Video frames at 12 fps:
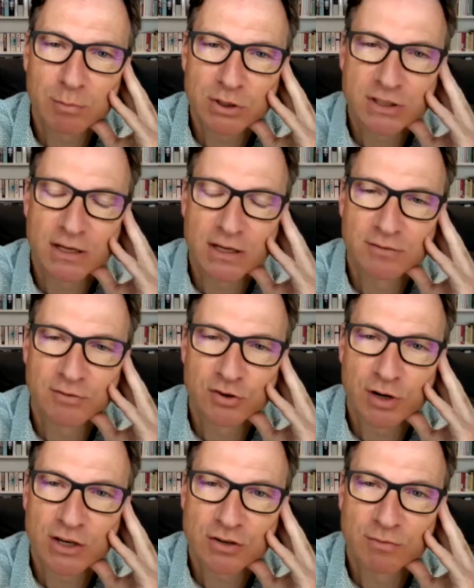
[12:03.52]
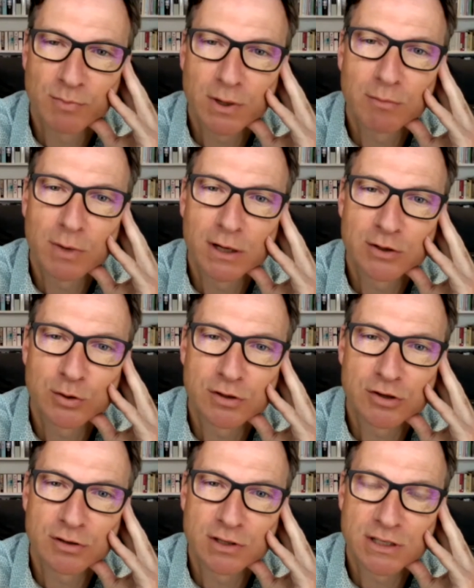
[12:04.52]
sense of direction. Me and my
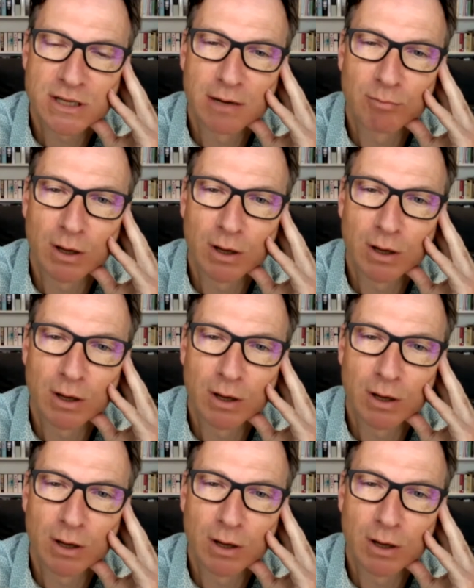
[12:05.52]
daughter are the same.